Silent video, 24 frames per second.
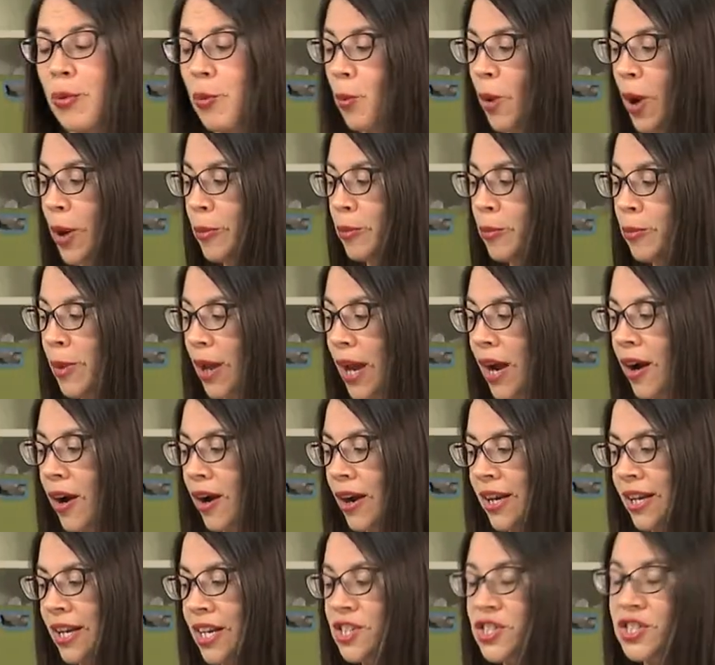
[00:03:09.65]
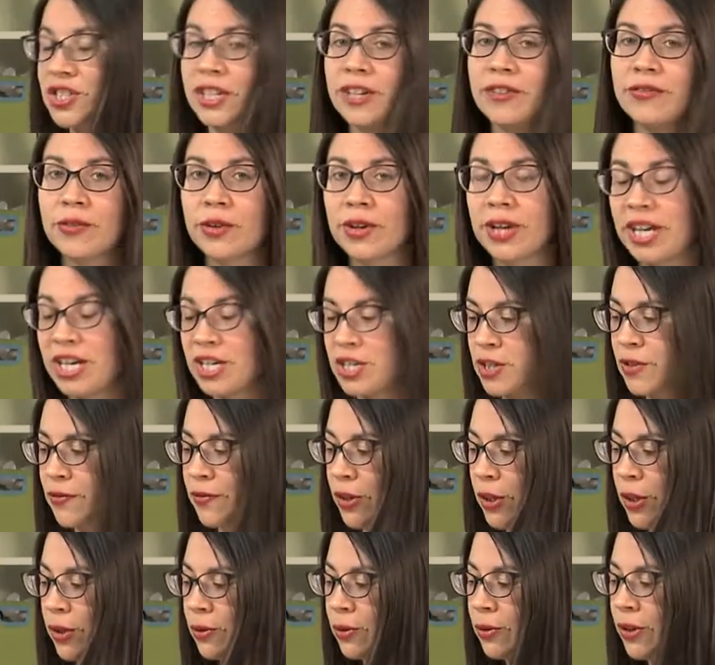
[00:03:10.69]
one bear initially for each of
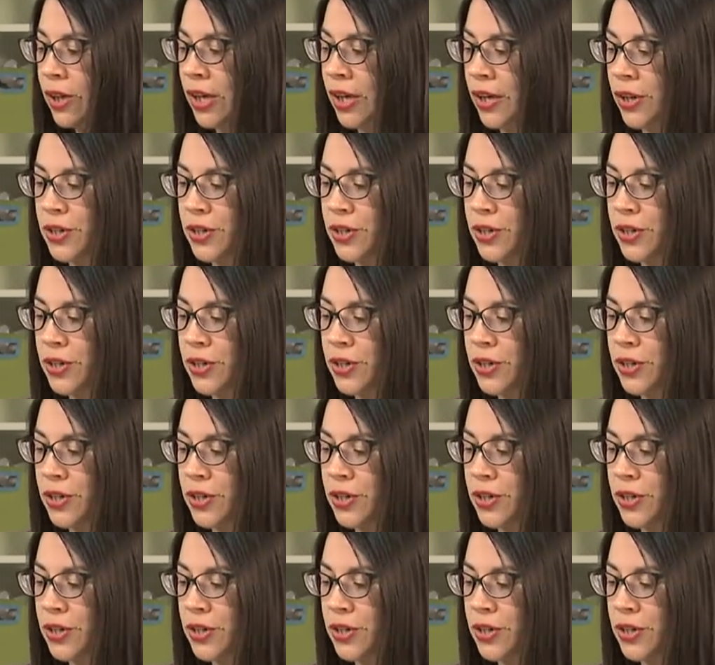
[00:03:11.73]
you